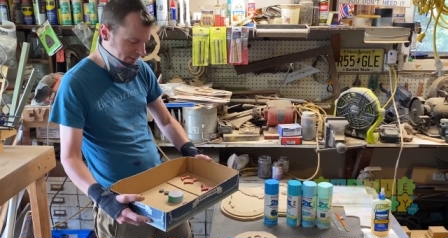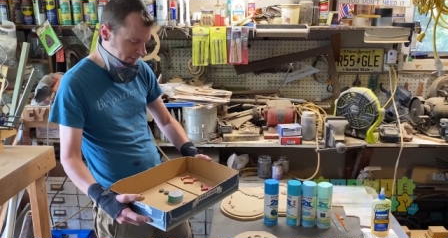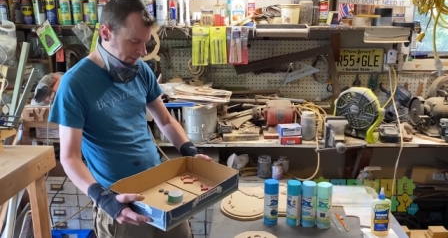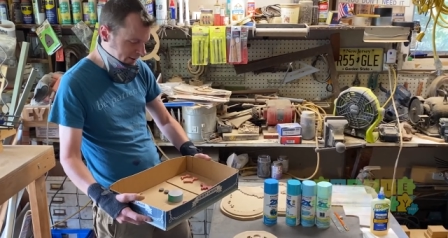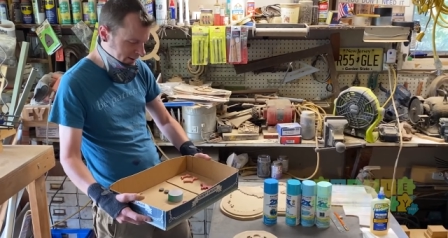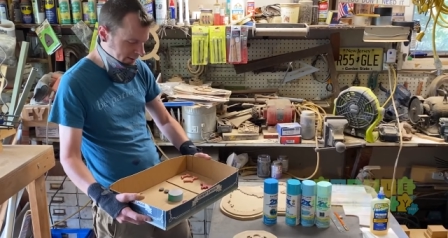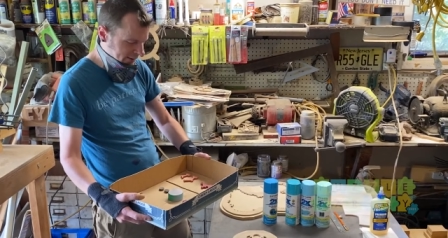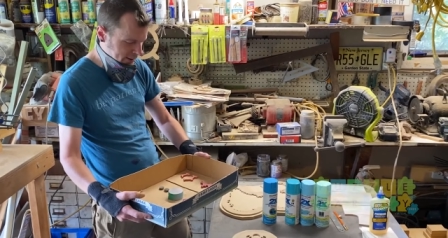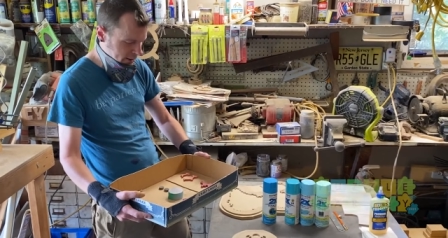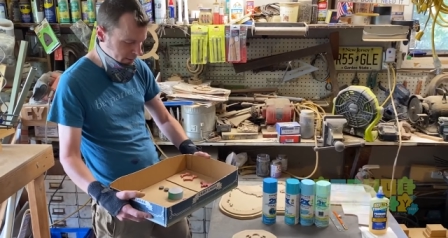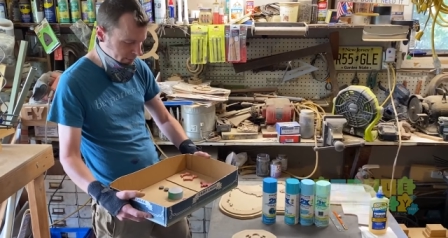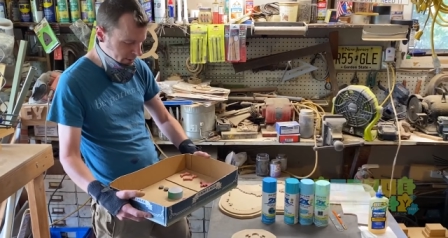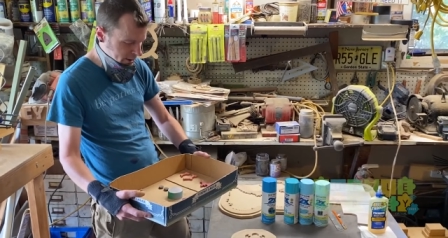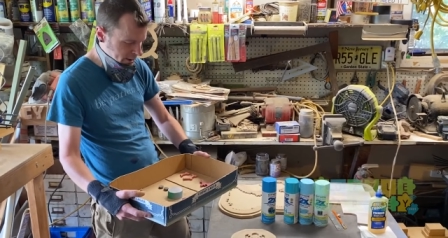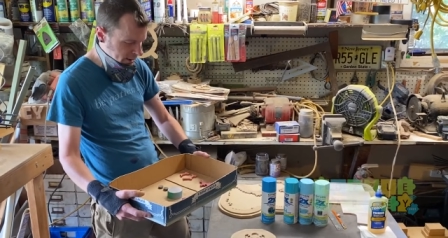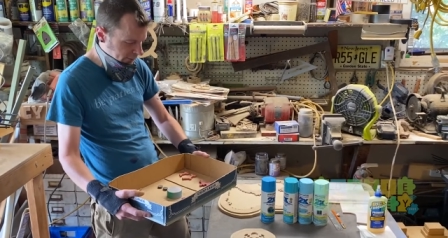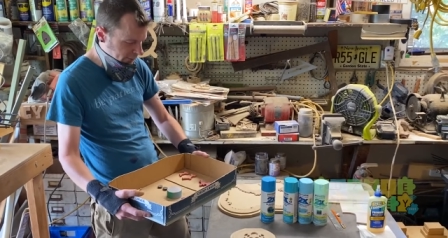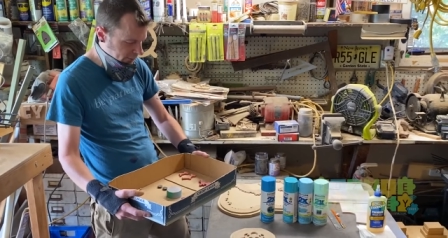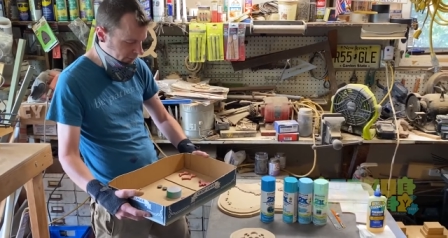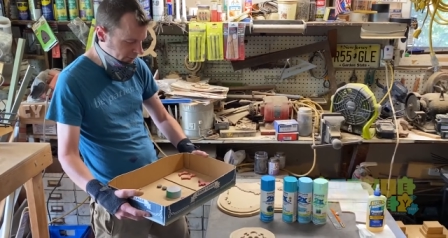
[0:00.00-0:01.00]
just like 10
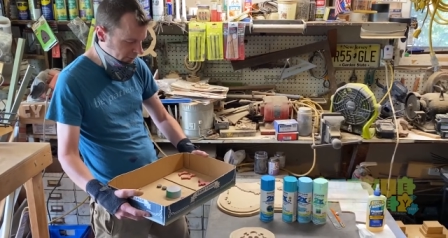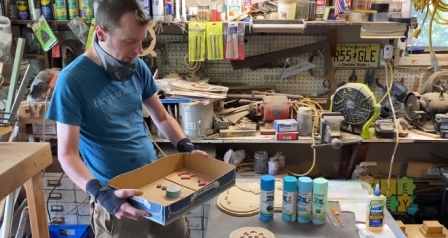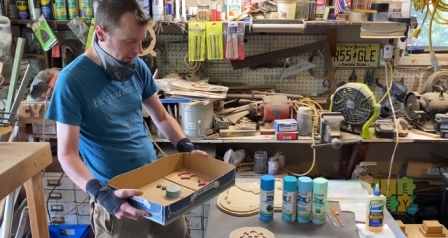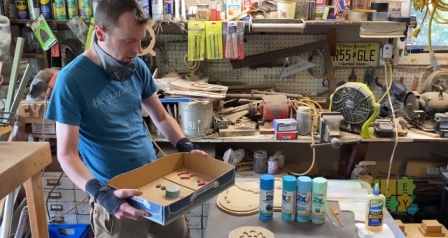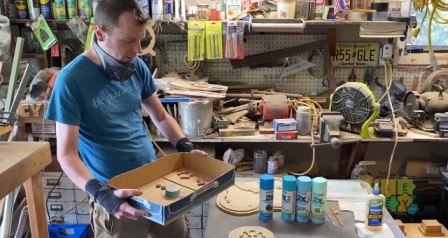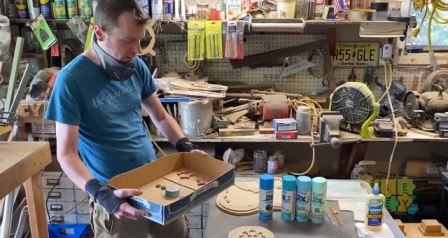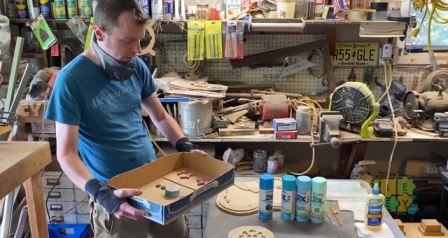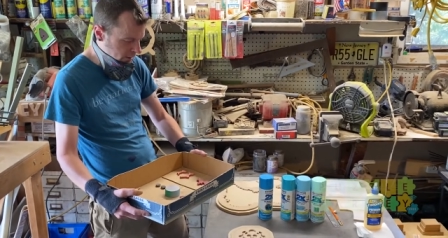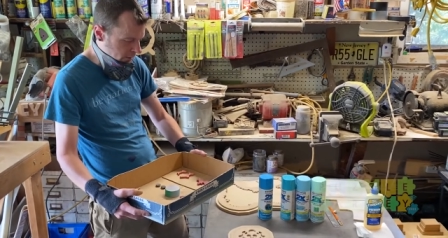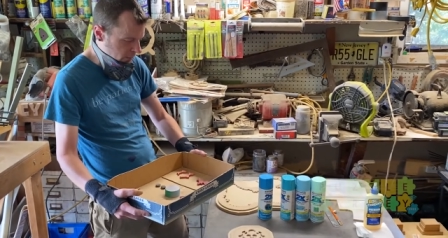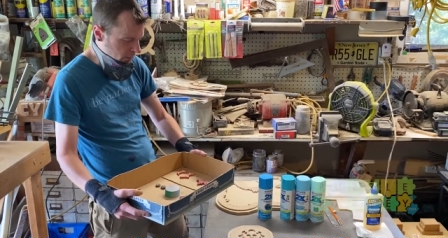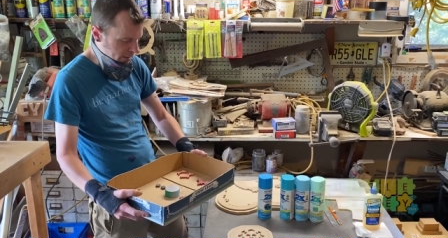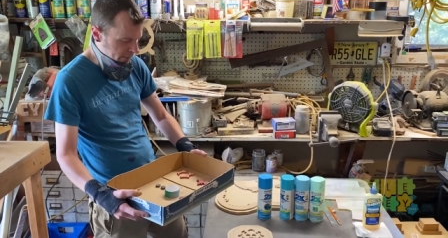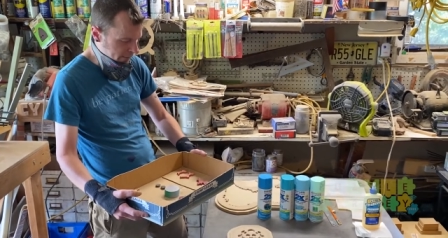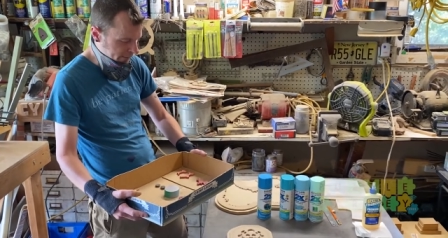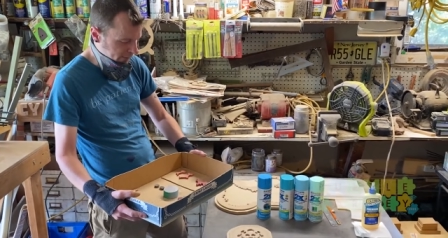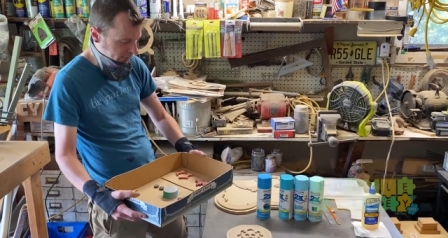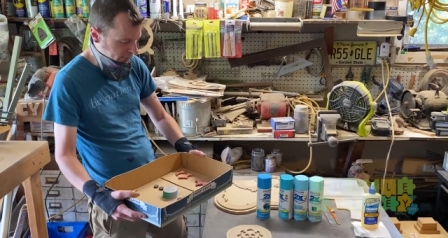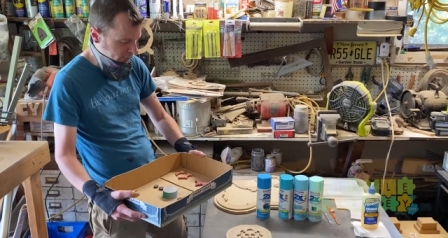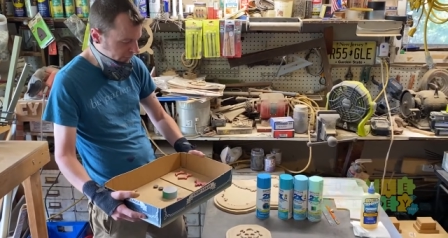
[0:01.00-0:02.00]
minutes or so. You don't want
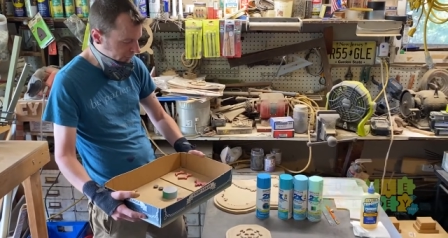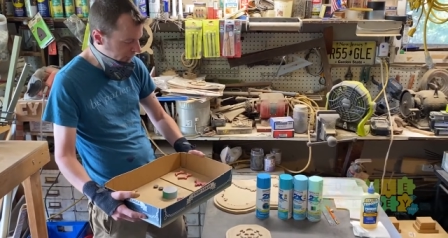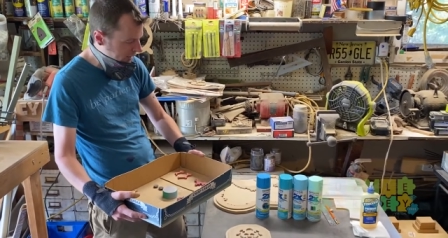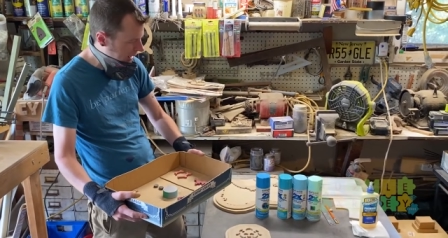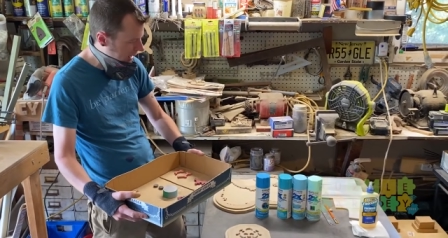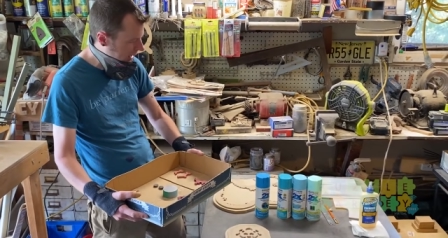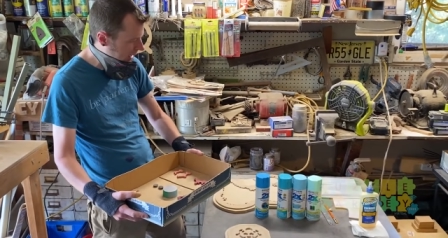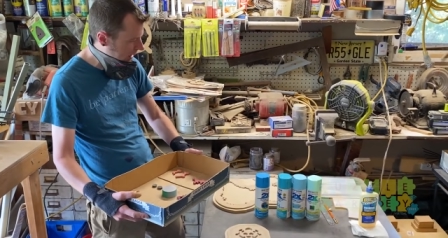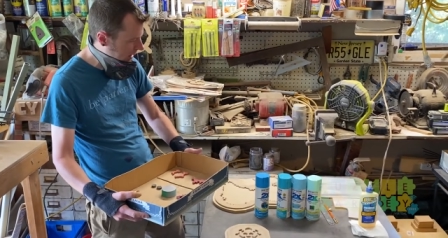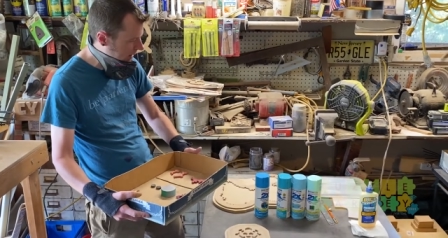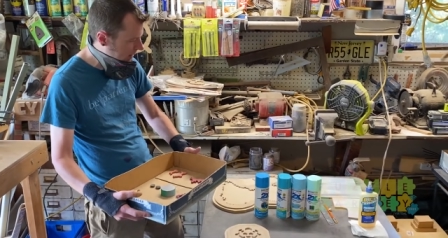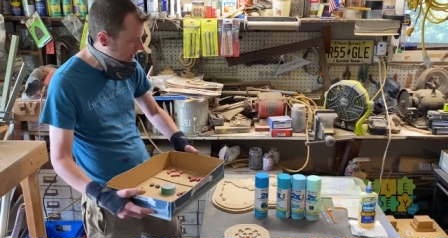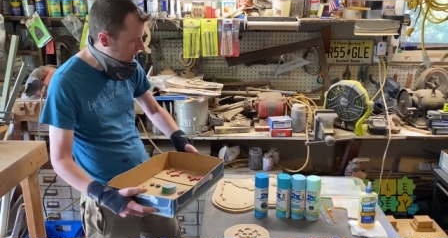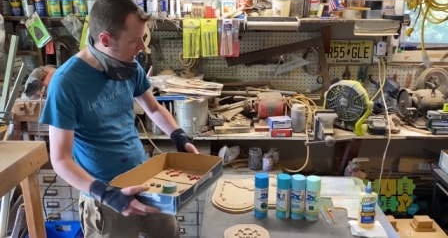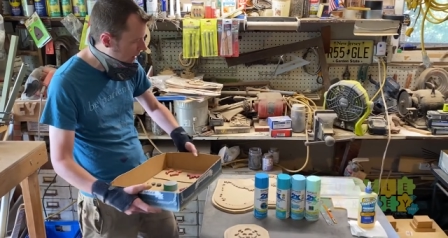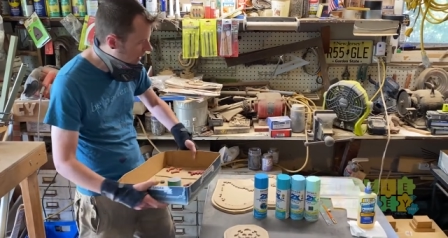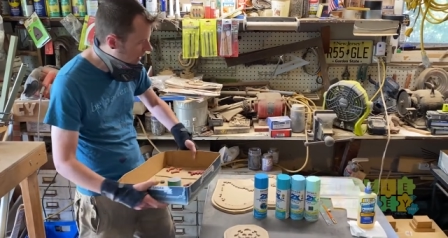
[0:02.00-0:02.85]
them to be too sticky and